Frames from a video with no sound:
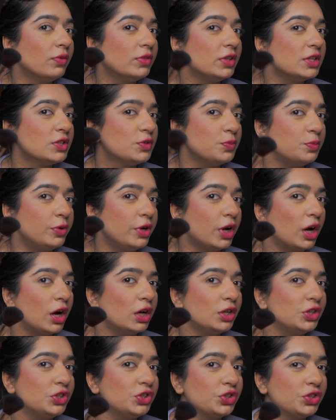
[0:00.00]
this
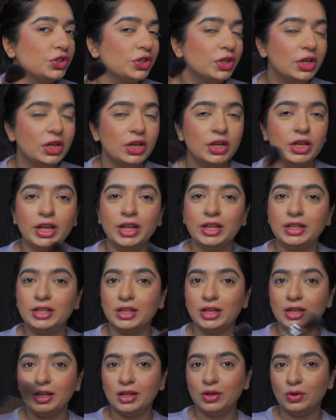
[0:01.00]
brush. It
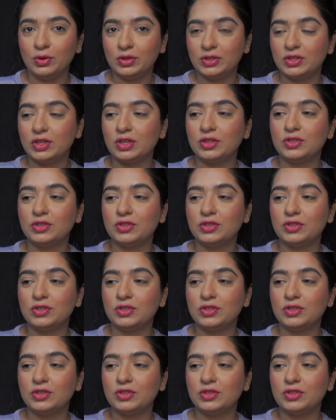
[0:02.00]
looks